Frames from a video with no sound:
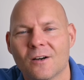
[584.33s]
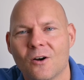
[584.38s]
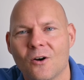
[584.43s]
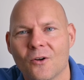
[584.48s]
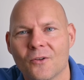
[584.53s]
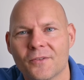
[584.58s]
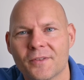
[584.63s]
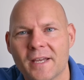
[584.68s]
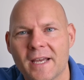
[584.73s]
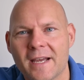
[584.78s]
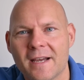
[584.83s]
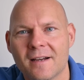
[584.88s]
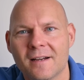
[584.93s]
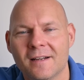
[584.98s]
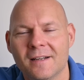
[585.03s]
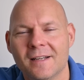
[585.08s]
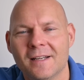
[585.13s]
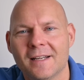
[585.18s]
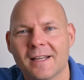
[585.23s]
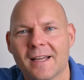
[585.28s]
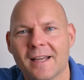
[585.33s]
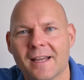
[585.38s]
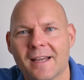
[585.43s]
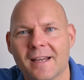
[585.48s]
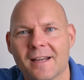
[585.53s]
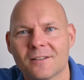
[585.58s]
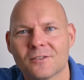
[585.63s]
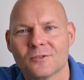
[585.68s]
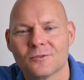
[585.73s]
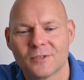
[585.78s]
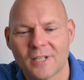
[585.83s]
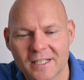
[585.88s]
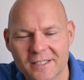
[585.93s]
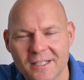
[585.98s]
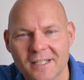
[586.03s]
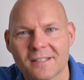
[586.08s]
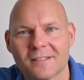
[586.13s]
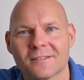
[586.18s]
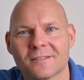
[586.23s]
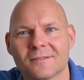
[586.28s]
on there. And that's
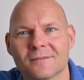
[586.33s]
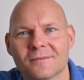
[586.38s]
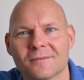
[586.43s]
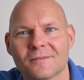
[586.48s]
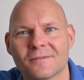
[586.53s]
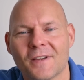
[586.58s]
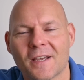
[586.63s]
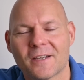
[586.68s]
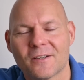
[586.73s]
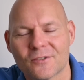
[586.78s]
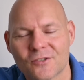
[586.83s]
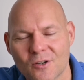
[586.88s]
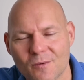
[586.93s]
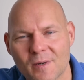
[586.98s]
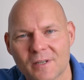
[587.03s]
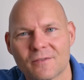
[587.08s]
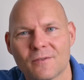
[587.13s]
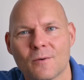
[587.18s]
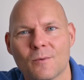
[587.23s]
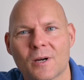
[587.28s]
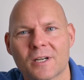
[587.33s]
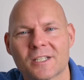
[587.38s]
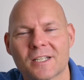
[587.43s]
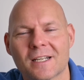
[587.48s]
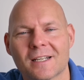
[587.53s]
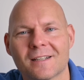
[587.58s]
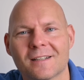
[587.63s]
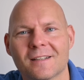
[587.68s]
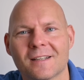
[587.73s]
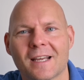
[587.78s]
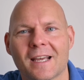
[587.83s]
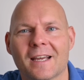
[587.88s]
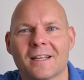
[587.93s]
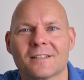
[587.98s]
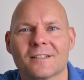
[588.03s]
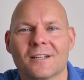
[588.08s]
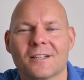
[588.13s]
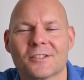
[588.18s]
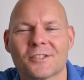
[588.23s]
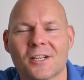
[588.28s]
it. Thank you so much for watching
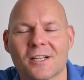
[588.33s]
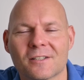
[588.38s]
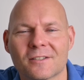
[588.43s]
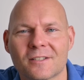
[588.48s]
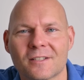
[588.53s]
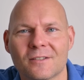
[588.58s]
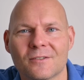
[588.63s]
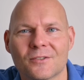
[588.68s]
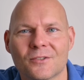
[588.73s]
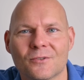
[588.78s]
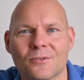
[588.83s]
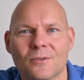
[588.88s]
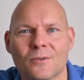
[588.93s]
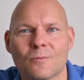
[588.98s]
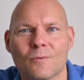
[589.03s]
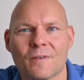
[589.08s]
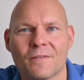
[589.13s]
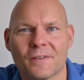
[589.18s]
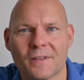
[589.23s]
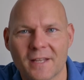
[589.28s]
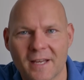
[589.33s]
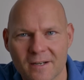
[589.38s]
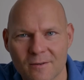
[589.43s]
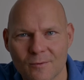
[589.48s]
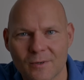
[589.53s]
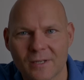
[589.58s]
and I shall see you soon with another